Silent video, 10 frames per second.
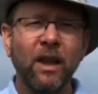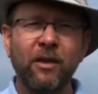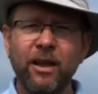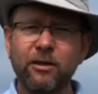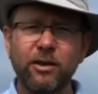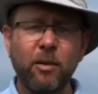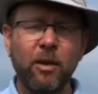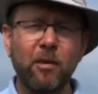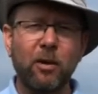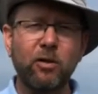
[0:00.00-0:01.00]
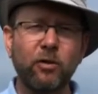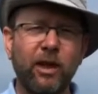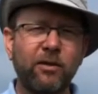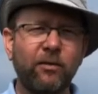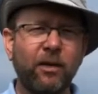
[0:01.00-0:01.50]
These are some of the most
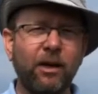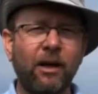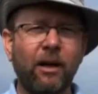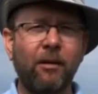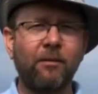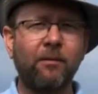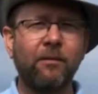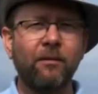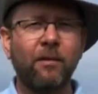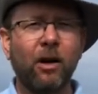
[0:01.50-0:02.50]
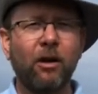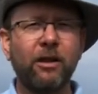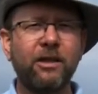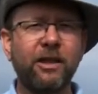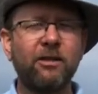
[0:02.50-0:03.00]
stressful and
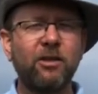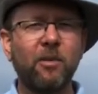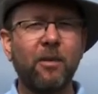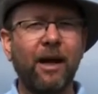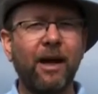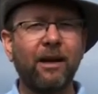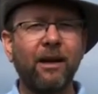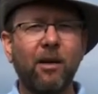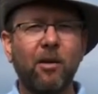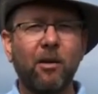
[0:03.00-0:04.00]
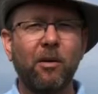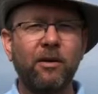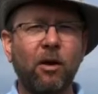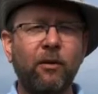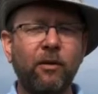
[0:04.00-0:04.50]
hard decisions to make.
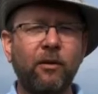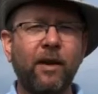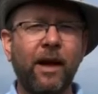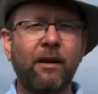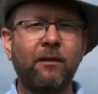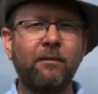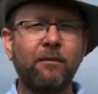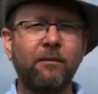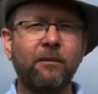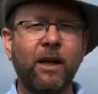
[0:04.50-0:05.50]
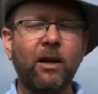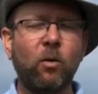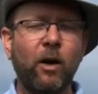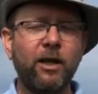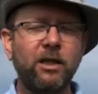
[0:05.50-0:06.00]
So if you've got any
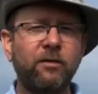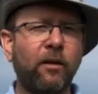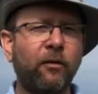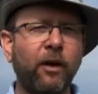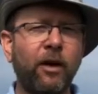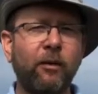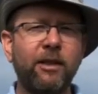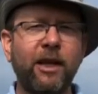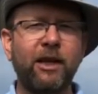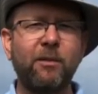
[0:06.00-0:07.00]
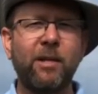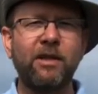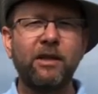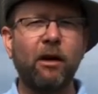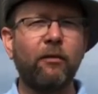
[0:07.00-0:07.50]
questions, feel free to reach out to
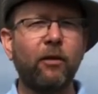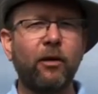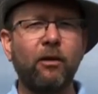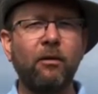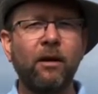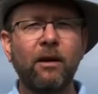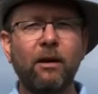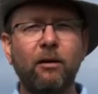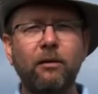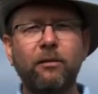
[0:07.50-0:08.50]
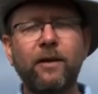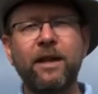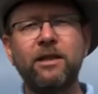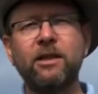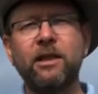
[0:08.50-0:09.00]
myself or your local
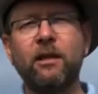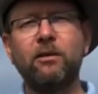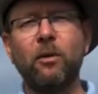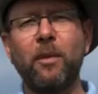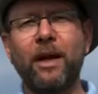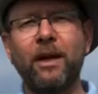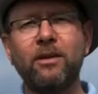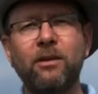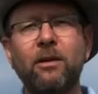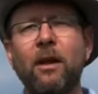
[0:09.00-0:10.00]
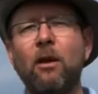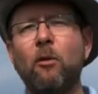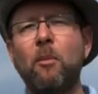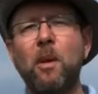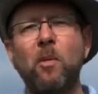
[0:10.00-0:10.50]
phytogen territory manager.
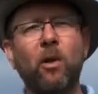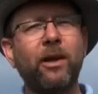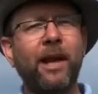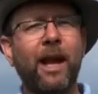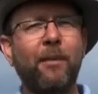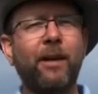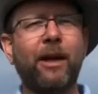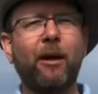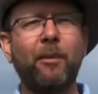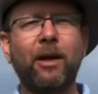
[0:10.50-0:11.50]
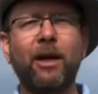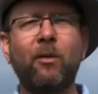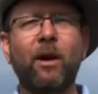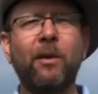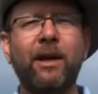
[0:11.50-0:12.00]
We'll be more than happy to help you any
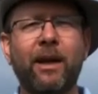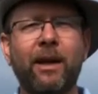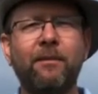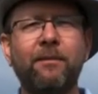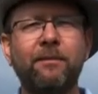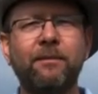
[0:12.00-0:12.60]
way we can.